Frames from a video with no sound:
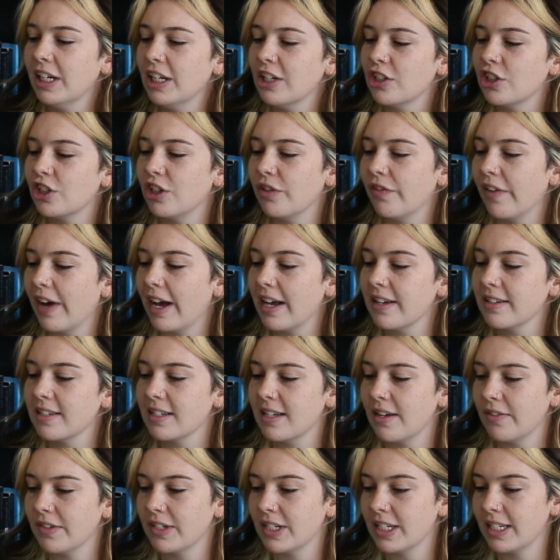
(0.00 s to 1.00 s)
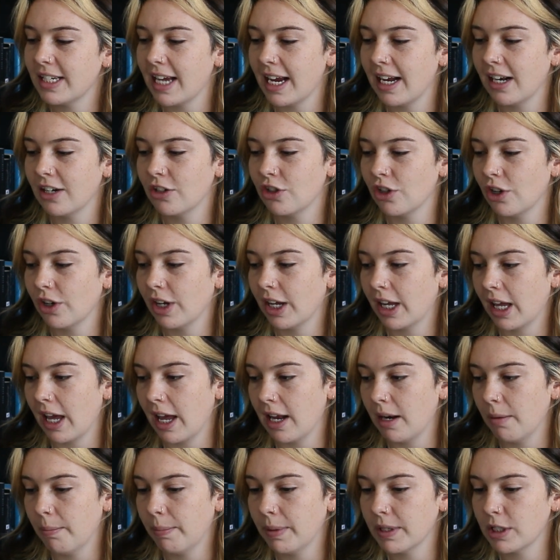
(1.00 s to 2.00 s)
She vows never to date a jock
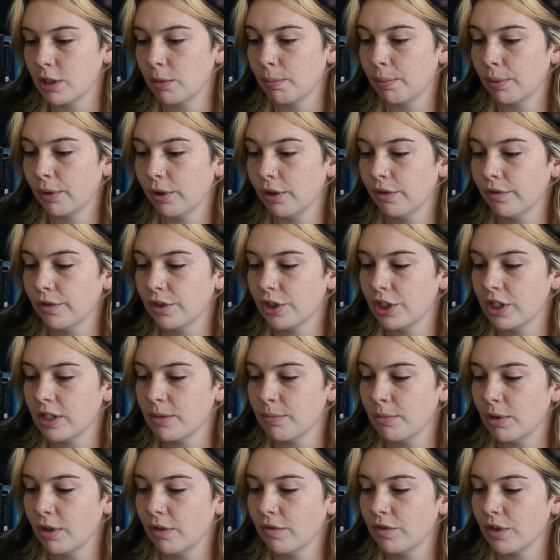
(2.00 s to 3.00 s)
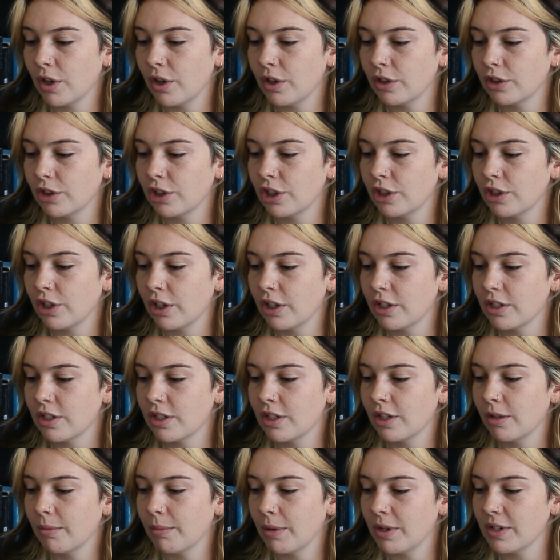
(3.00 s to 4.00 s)
again, but to prove she's moved on, she turns
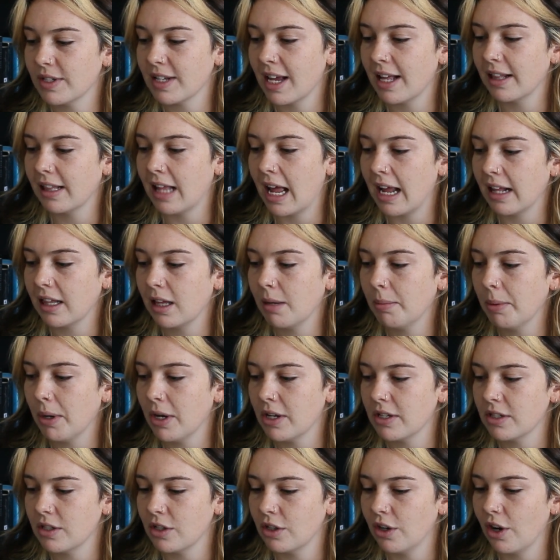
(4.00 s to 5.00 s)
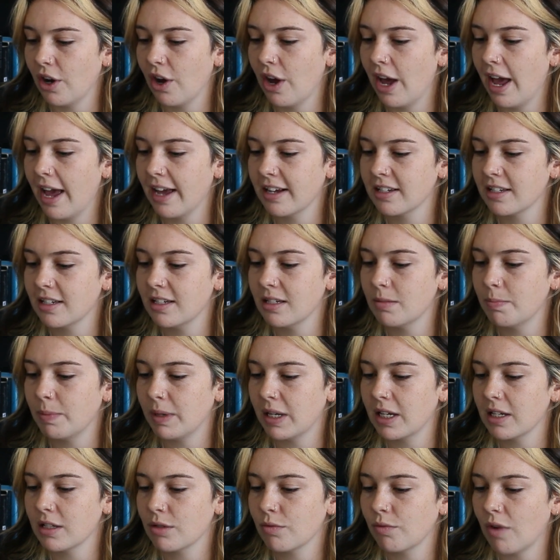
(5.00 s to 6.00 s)
to the most unlikely person, her ex's
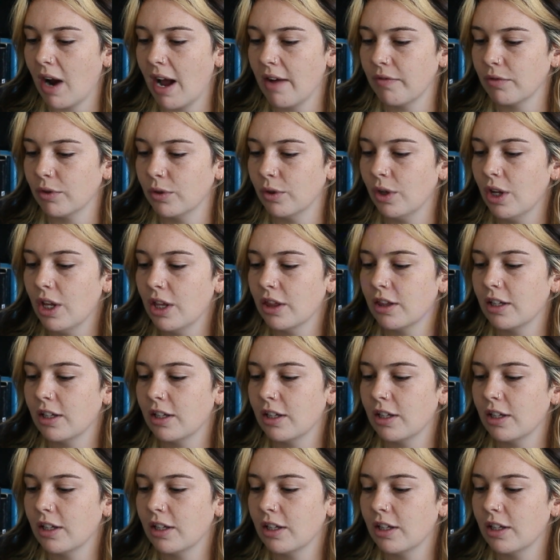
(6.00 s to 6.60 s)
biggest rival,